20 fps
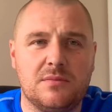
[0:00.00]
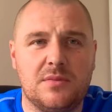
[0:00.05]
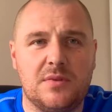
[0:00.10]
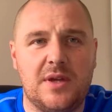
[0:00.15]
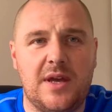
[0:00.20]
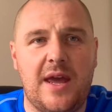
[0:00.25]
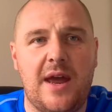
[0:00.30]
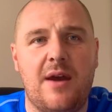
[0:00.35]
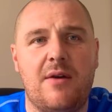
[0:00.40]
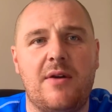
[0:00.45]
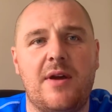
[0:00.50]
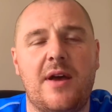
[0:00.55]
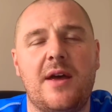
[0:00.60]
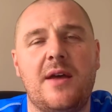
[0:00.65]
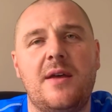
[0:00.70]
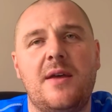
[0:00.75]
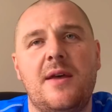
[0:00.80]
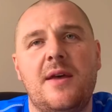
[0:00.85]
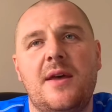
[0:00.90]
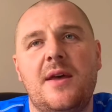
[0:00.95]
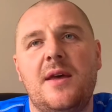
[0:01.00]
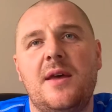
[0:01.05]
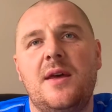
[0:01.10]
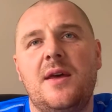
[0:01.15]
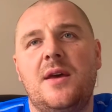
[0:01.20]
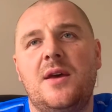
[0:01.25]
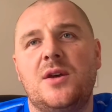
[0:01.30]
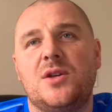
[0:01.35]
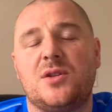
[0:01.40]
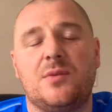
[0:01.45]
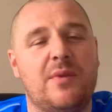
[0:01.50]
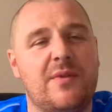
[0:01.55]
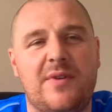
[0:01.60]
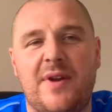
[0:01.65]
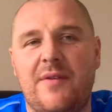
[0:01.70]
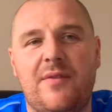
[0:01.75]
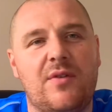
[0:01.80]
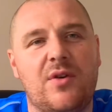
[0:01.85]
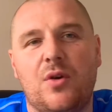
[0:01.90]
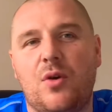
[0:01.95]
the area. Some have
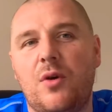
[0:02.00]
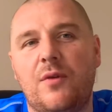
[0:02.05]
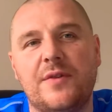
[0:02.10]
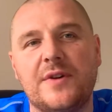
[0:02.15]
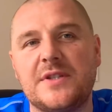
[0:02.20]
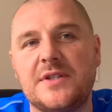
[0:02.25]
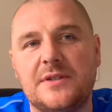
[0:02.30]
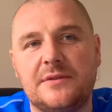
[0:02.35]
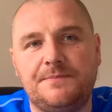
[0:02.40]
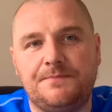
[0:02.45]
never recovered.